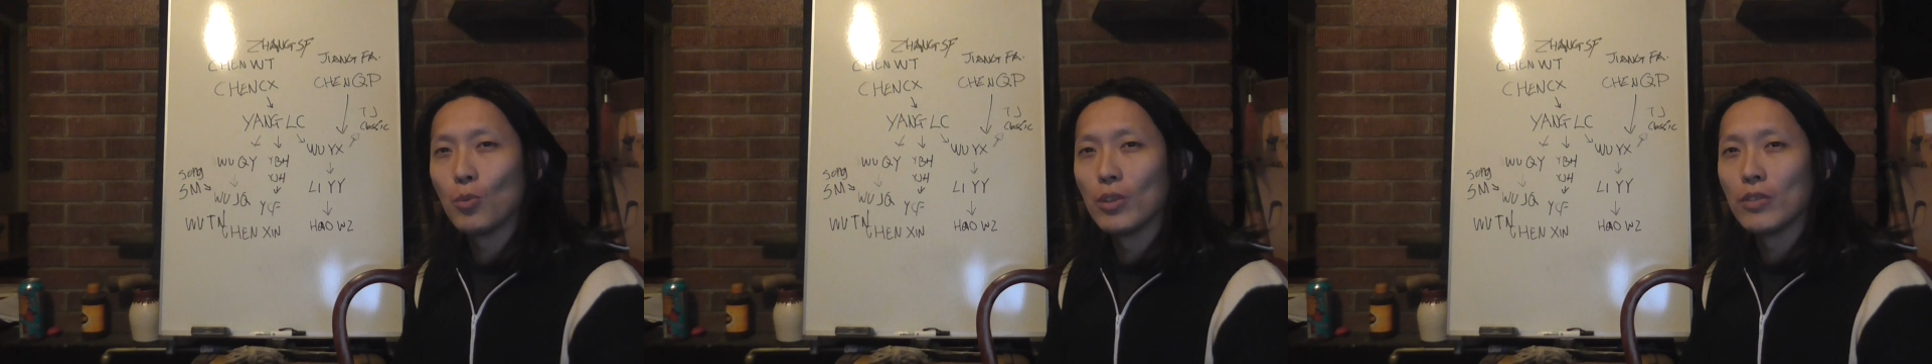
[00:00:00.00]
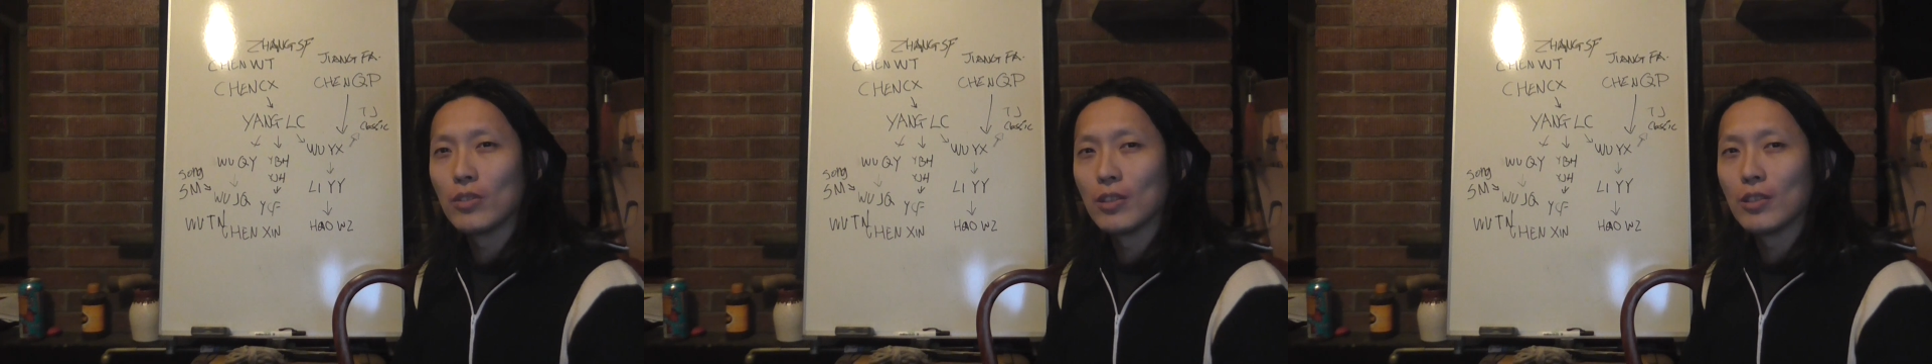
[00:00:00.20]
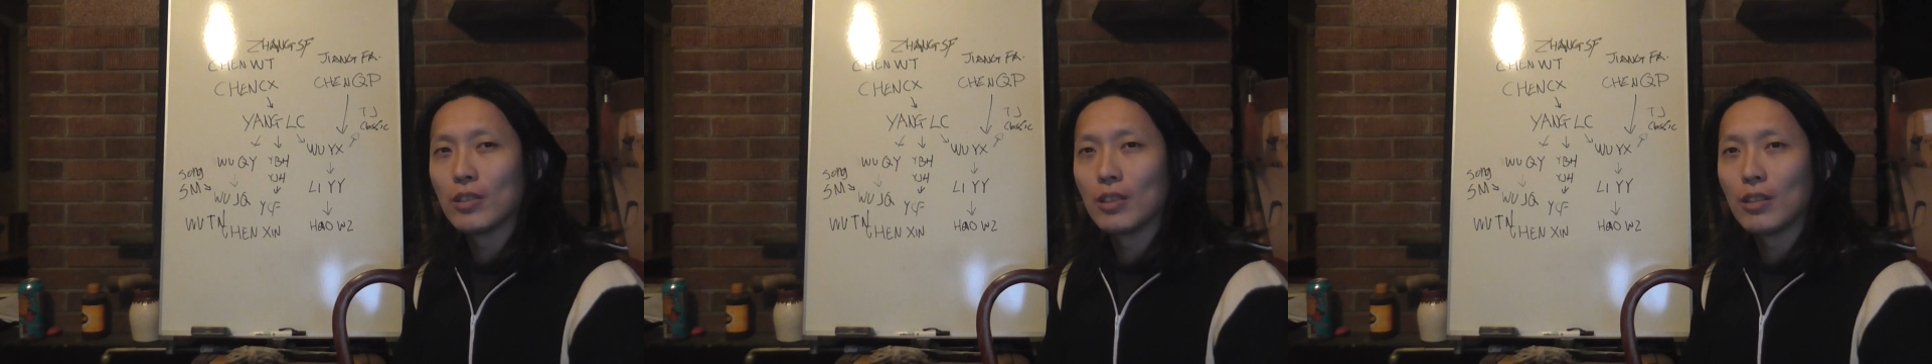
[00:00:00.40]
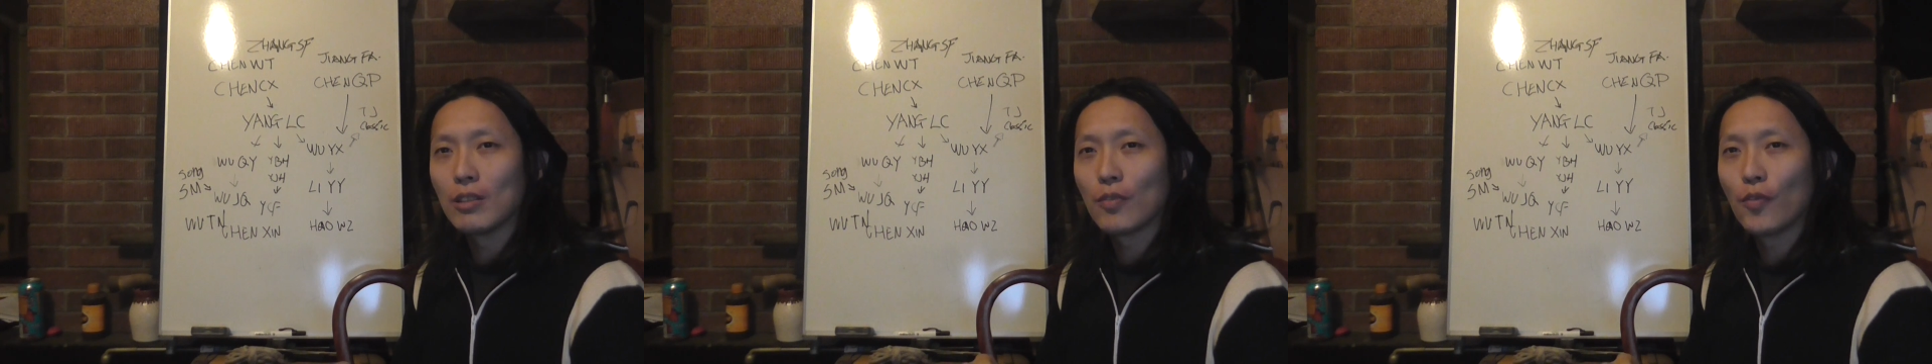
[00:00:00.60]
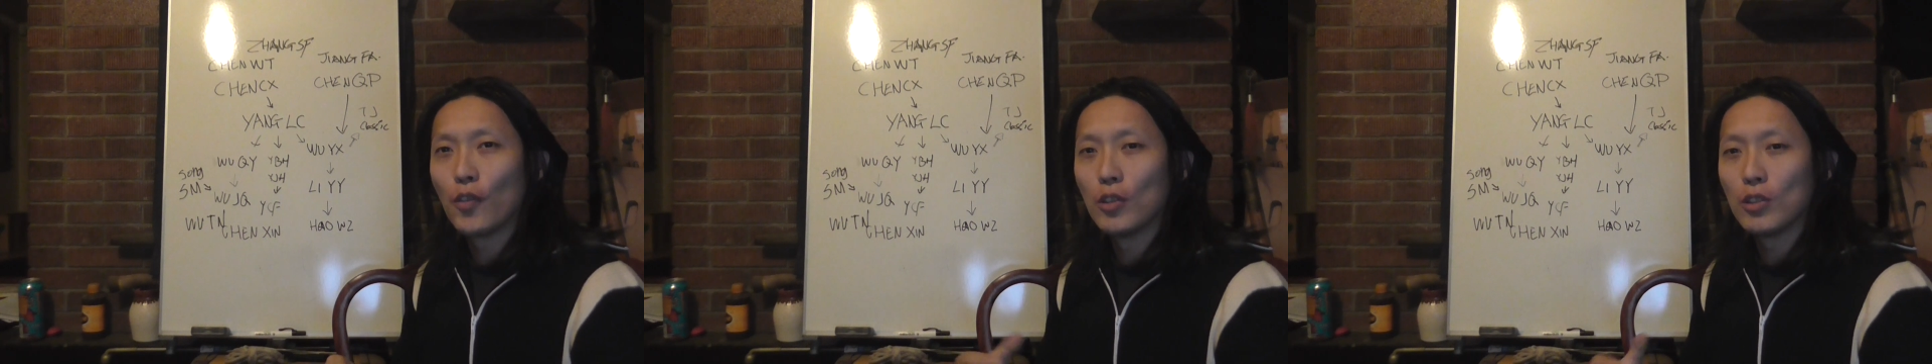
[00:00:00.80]
when this
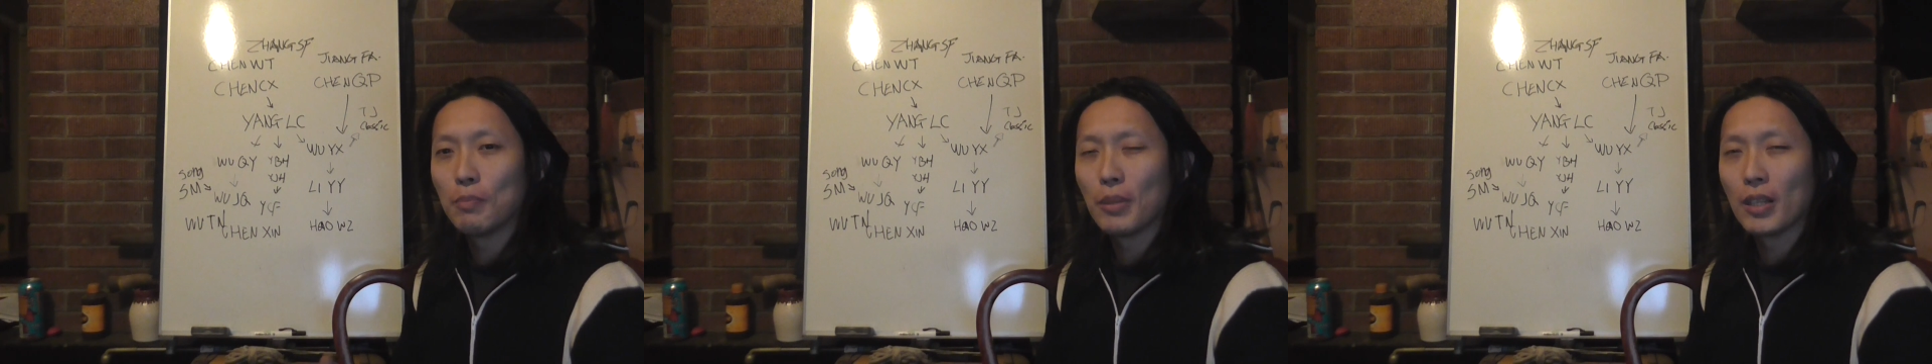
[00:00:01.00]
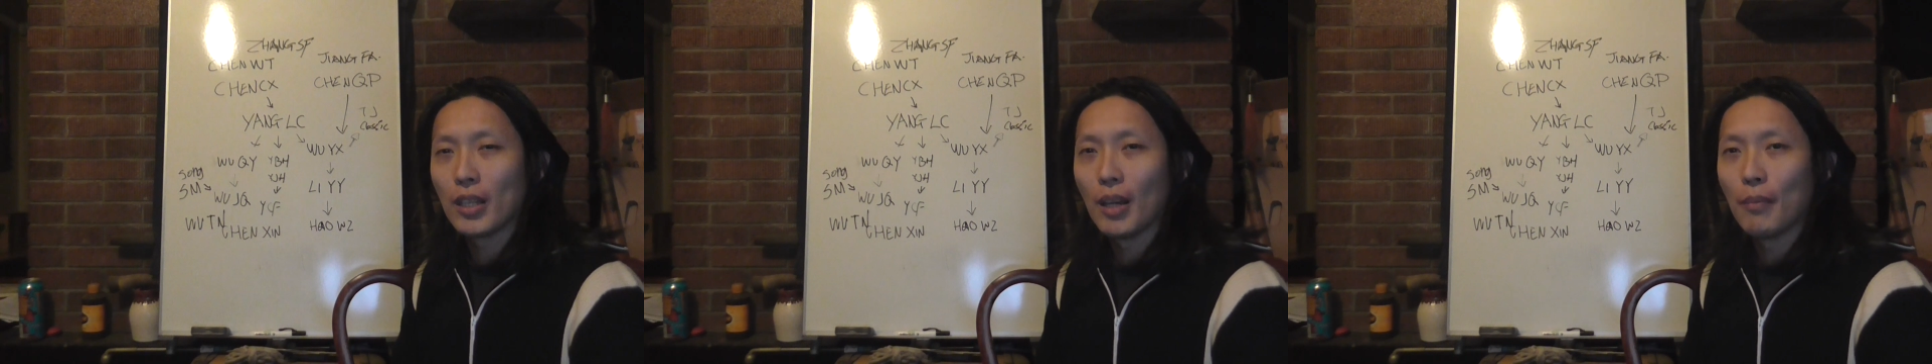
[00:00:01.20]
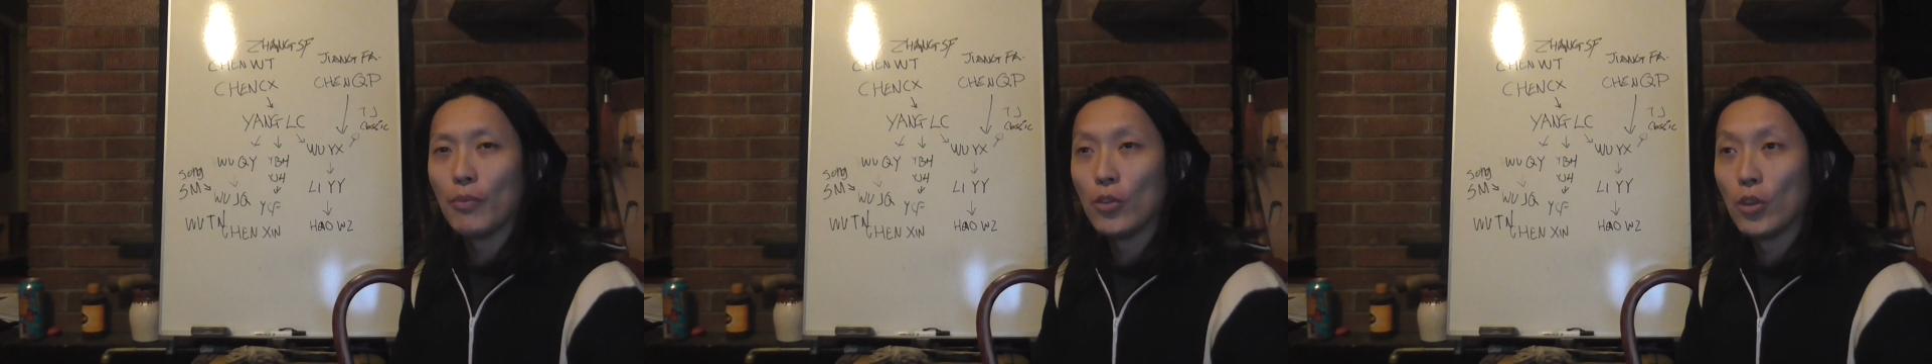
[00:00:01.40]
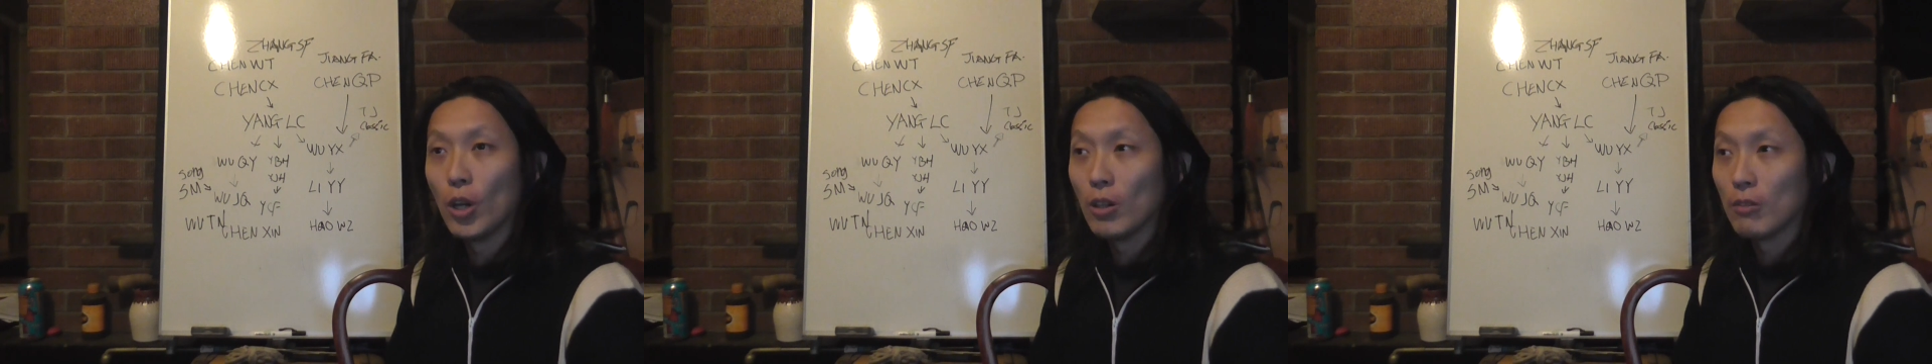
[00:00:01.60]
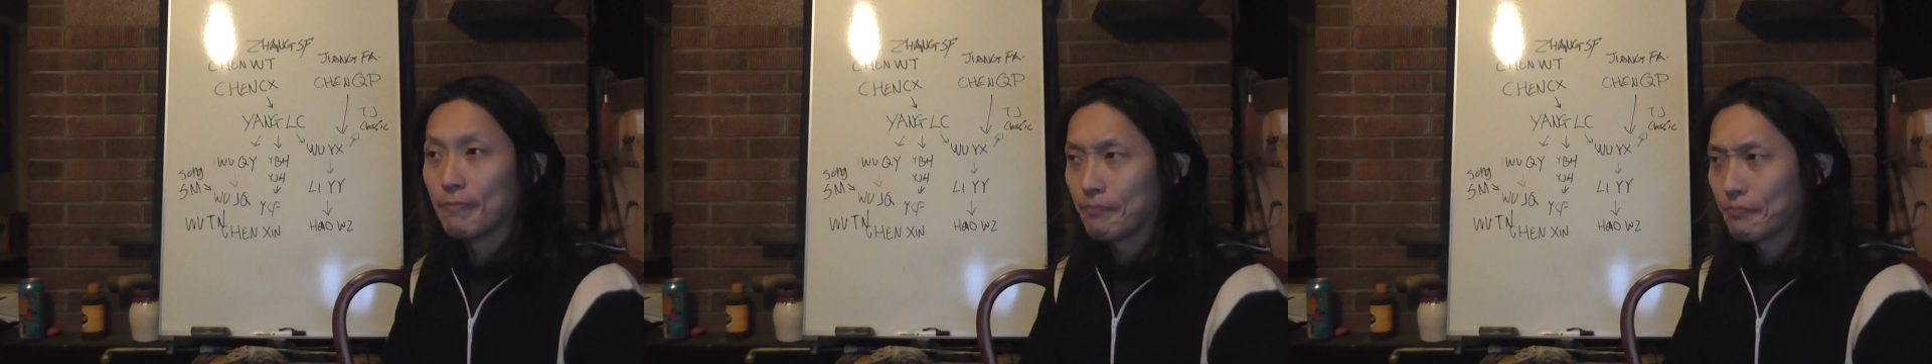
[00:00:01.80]
thing first became
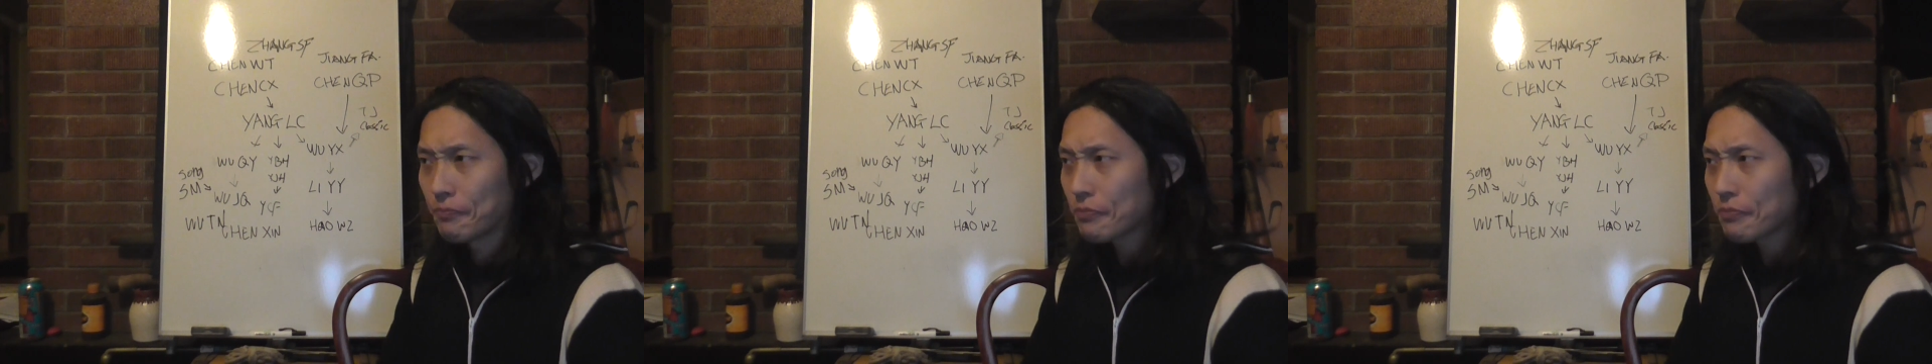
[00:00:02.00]
known.